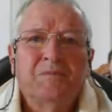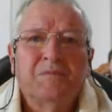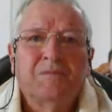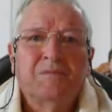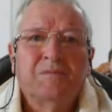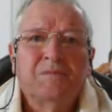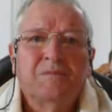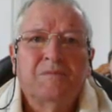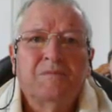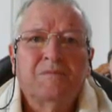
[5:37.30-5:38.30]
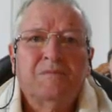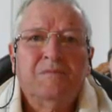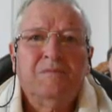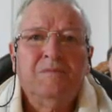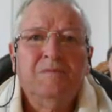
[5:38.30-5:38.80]

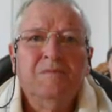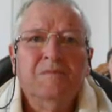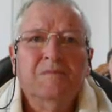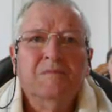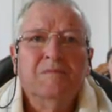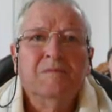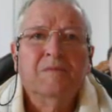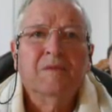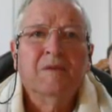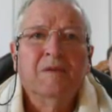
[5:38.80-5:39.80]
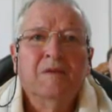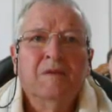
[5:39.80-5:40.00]
(no one is talking)